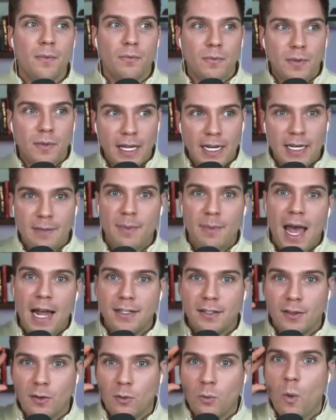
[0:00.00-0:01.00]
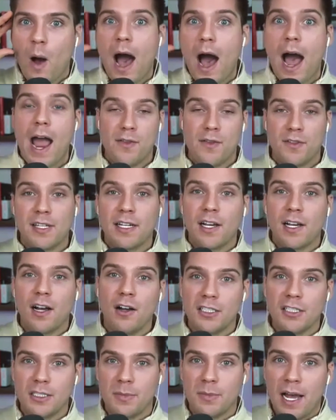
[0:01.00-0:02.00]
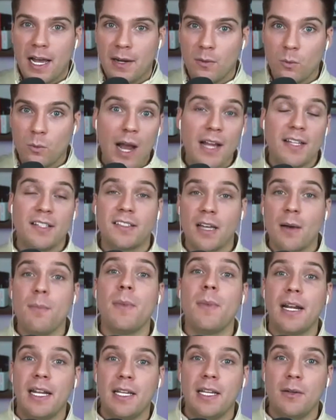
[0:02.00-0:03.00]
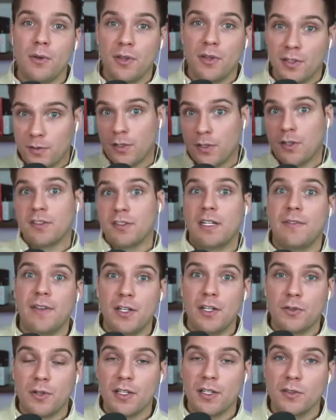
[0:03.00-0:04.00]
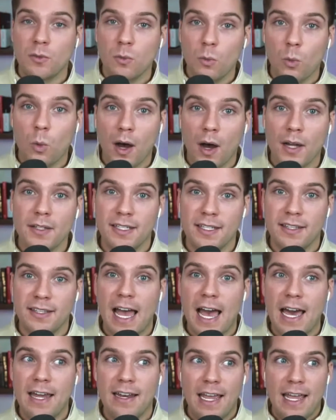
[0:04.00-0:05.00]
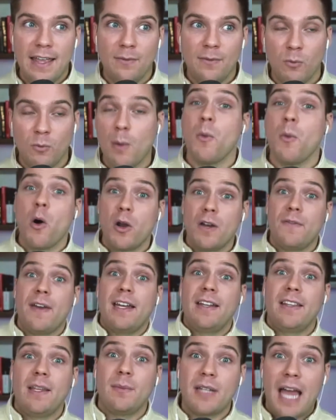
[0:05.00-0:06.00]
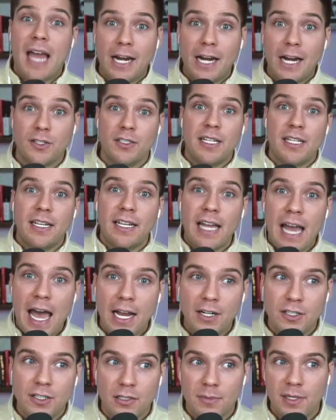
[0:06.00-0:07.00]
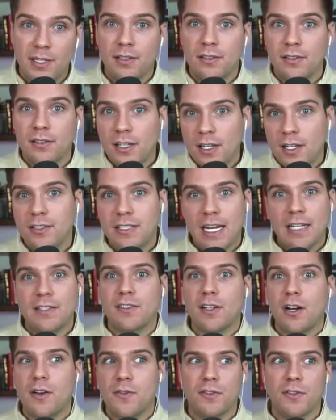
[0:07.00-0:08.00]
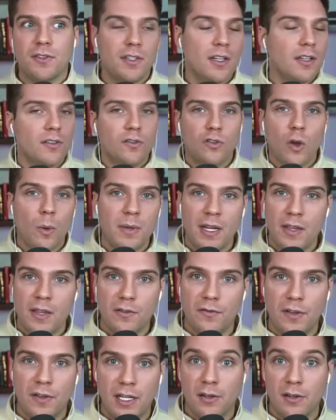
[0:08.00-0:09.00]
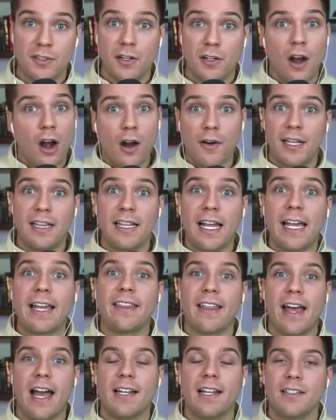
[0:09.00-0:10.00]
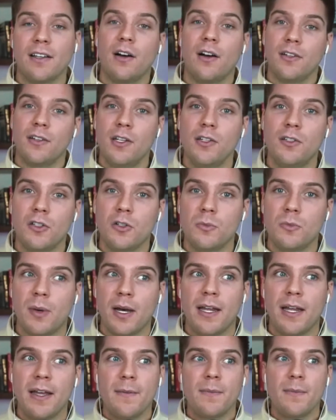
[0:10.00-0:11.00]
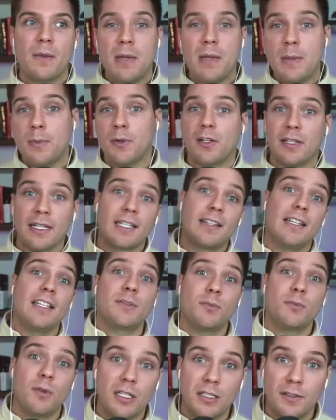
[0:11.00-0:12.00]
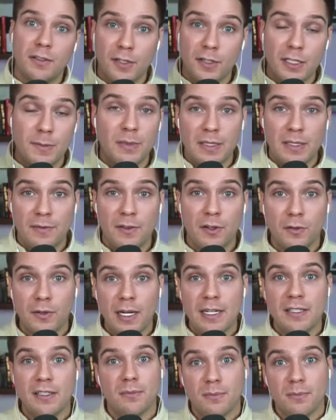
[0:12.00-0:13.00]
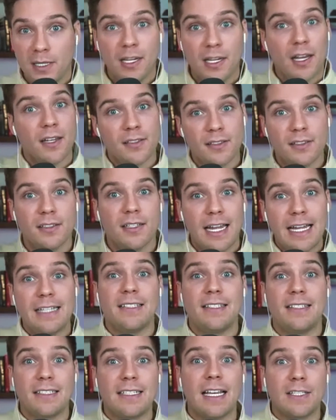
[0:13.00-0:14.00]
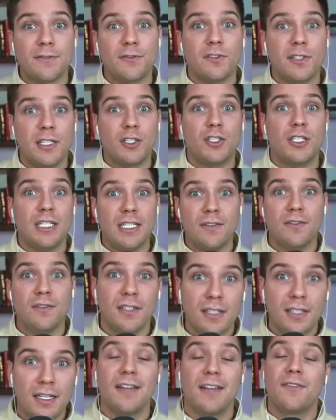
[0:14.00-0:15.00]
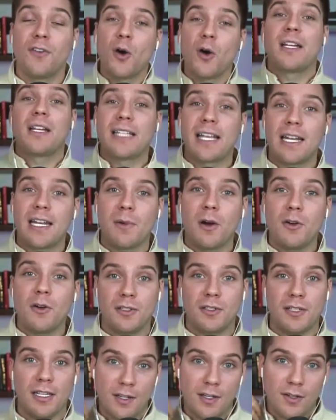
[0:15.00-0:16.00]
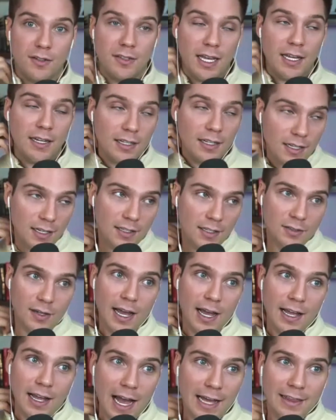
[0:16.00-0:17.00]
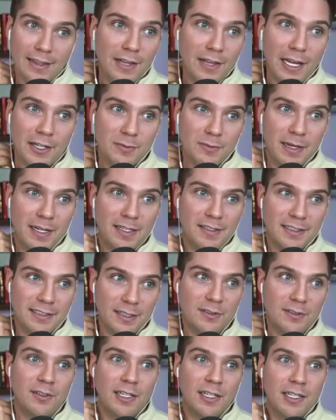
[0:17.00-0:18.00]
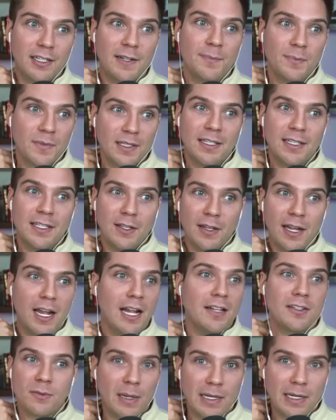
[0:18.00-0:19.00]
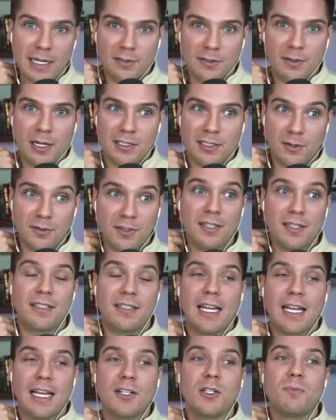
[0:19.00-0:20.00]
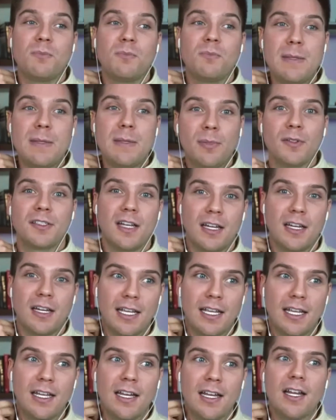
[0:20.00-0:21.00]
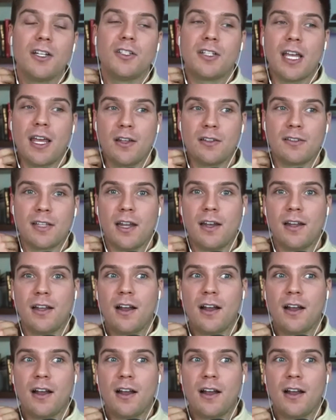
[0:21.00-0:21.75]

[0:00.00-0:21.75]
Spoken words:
getting back to the why, or the psychology behind why somebody with a certain set of interests wanted that and what motivated them to actually take action. Because chances are there's so many other videos that are already like that on YouTube, but people click this one for a specific reason because it successfully achieved evoking that emotion, like you said. So I love that tremendously, because you answered my next question. I was going to say, should people study channels that